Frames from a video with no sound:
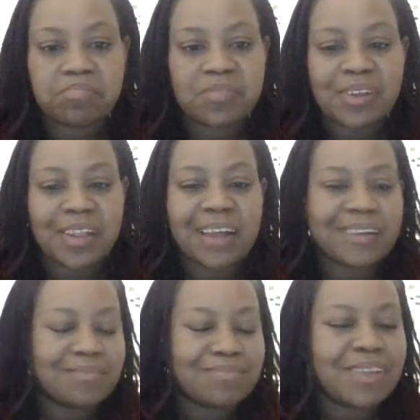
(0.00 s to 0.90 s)
you're
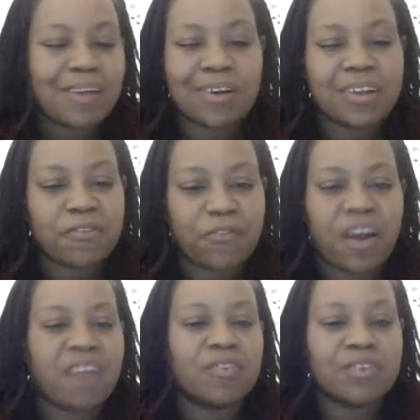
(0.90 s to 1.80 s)
like, they're going to live
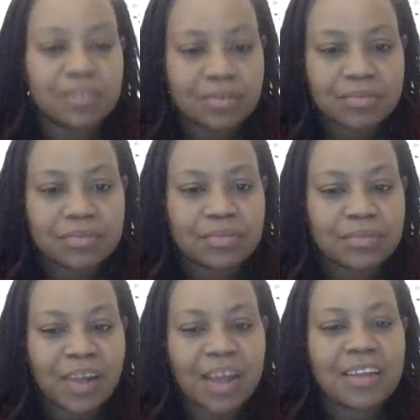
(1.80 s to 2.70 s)
forever,
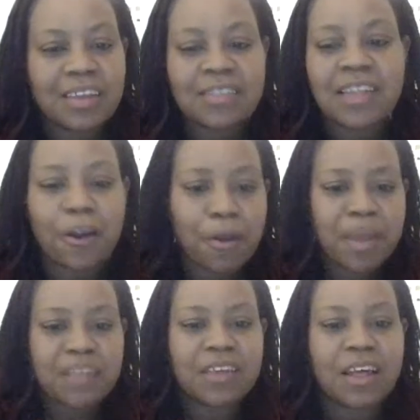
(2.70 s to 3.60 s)
right? Isn't that our
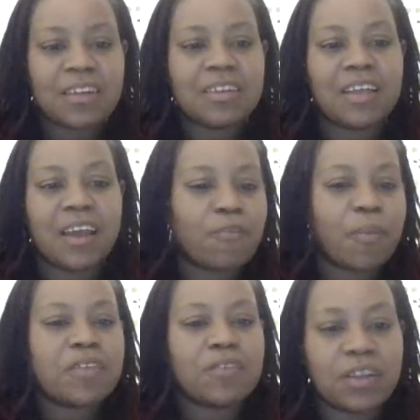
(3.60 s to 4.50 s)
mentality, that
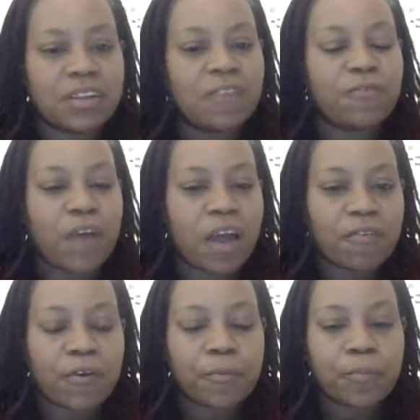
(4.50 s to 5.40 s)
everybody's going to live
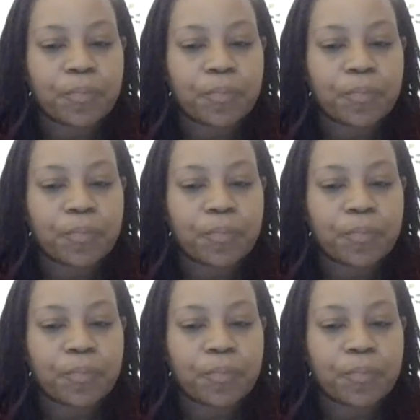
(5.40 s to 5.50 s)
forever?